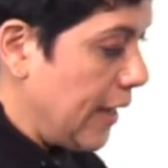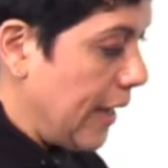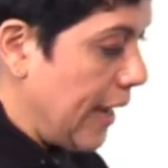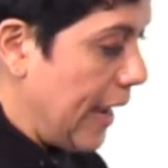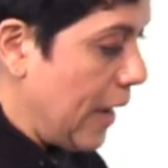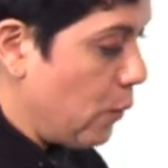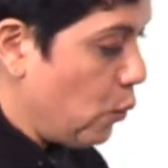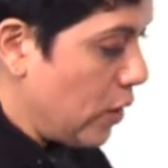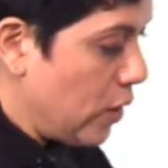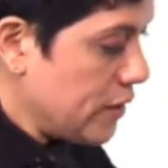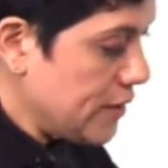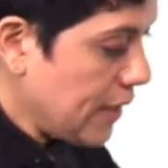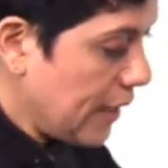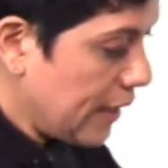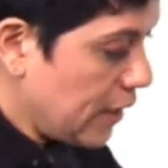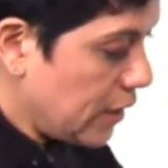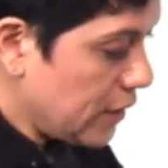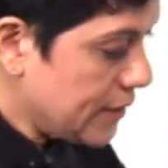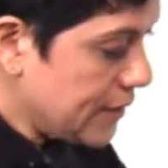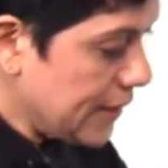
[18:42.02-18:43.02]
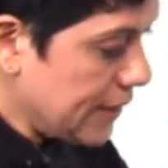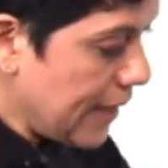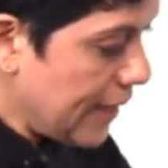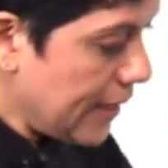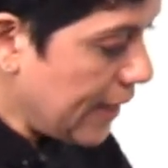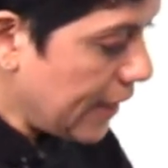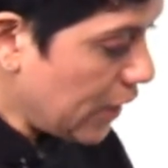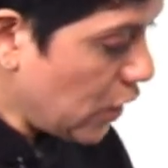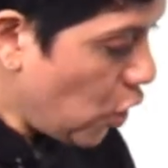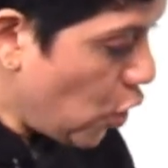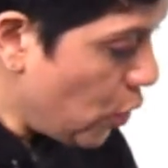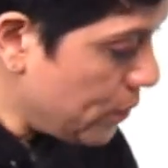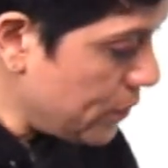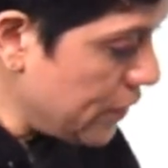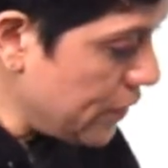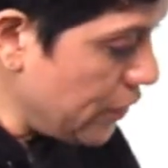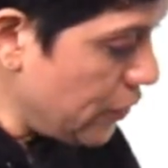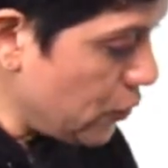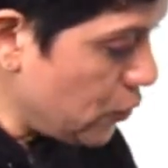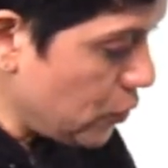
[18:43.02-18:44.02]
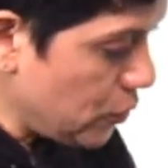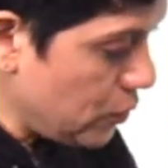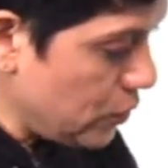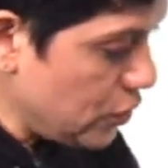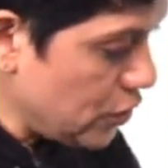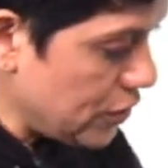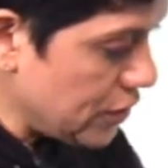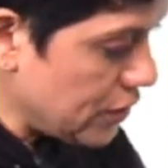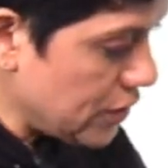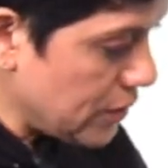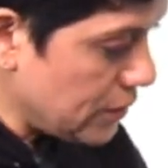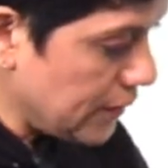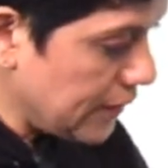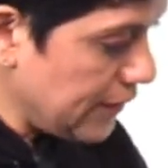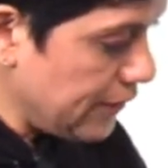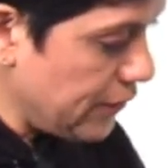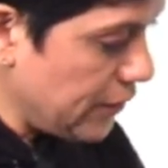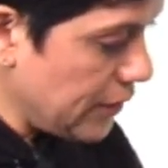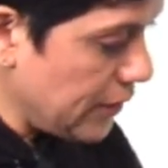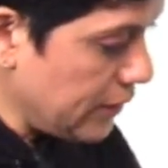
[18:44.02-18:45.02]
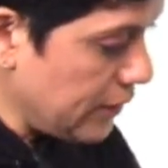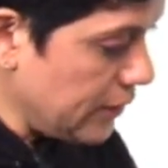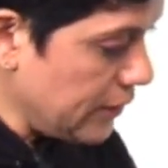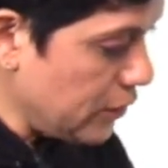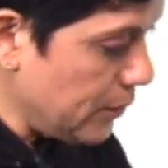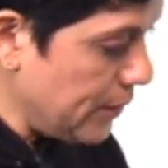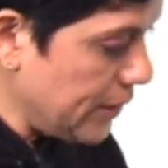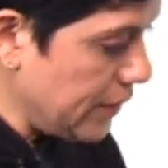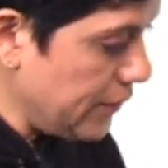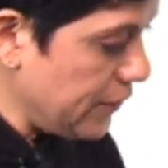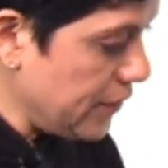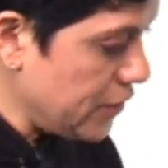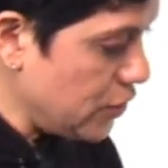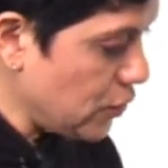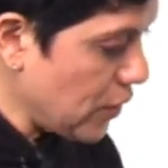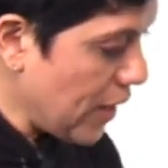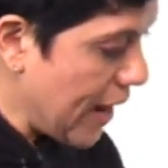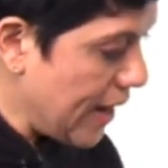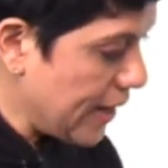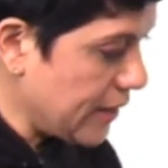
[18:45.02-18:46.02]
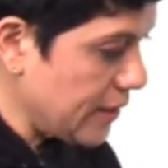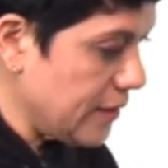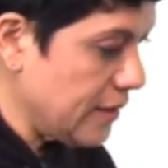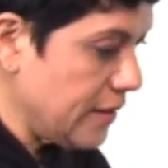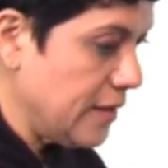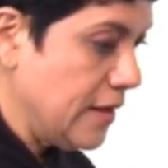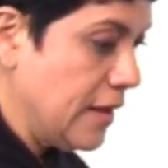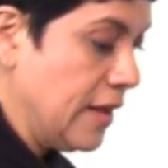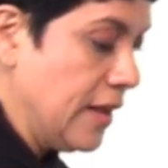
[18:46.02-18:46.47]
And once I did that, I combed it through just to give it a little bit of a drag.